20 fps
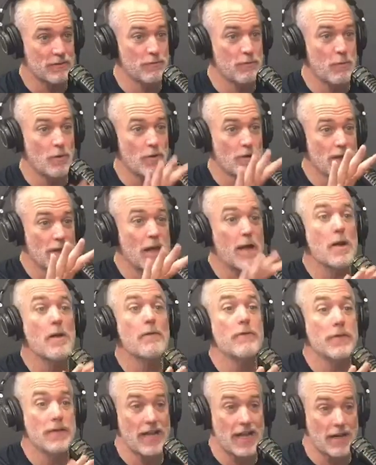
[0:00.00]
Back then.
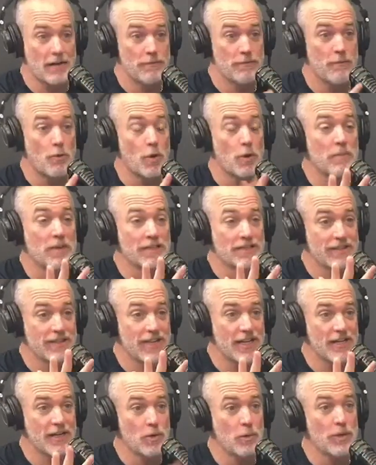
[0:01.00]
Yeah. 4 months
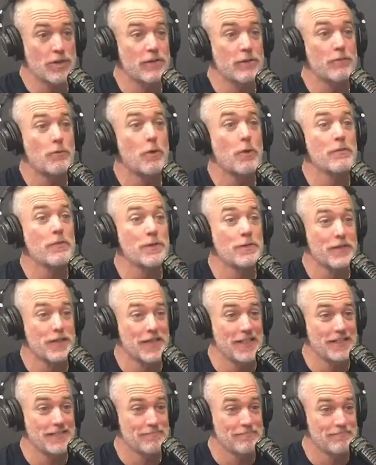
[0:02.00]
later, it went to
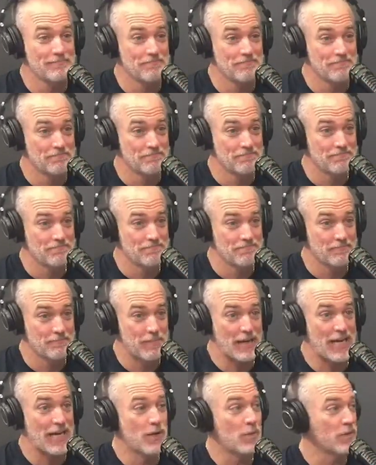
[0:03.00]
$450,000. Wow.
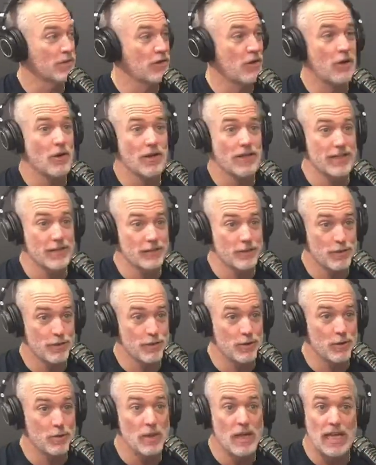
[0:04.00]
Bank was calling it
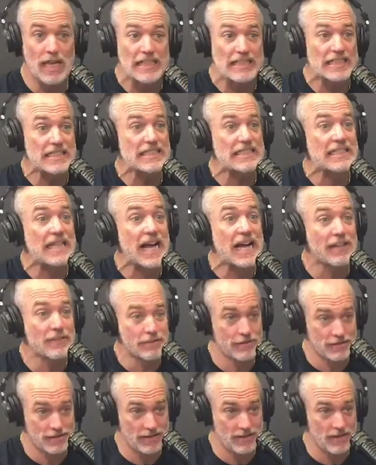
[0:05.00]
due.
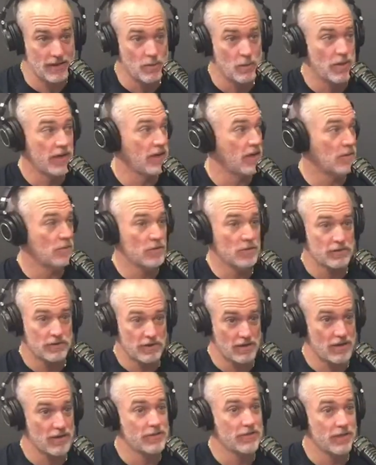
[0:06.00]
Disaster. We
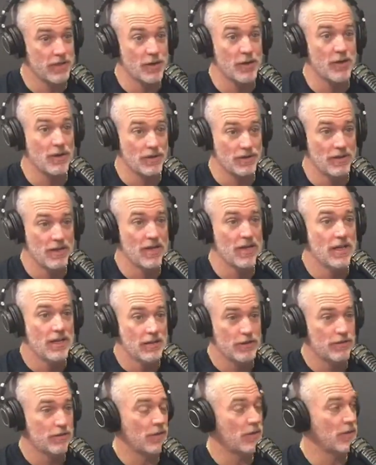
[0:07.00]
almost lost it all.
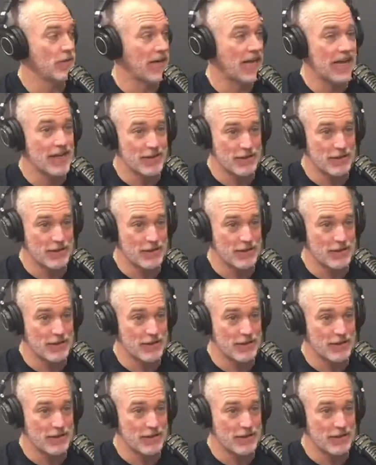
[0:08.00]
So yeah,